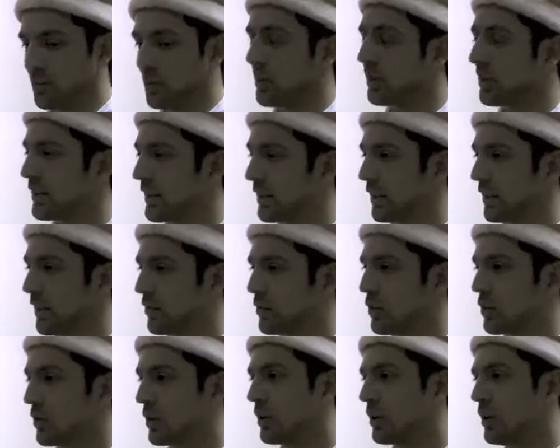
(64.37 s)
doing a 10k
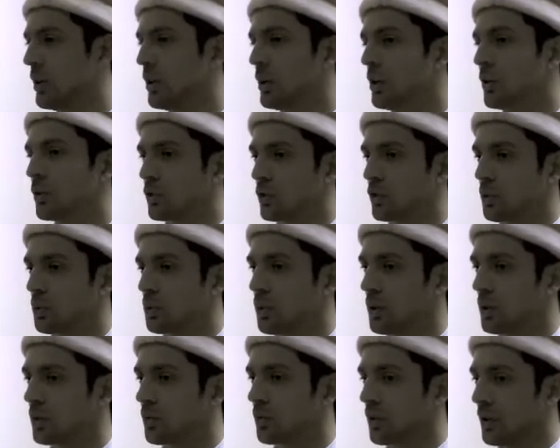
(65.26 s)
run.
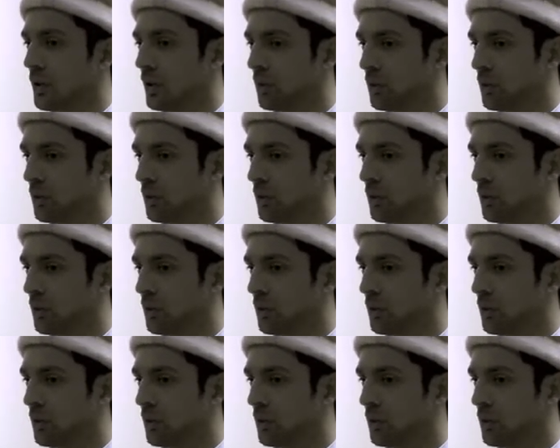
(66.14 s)
So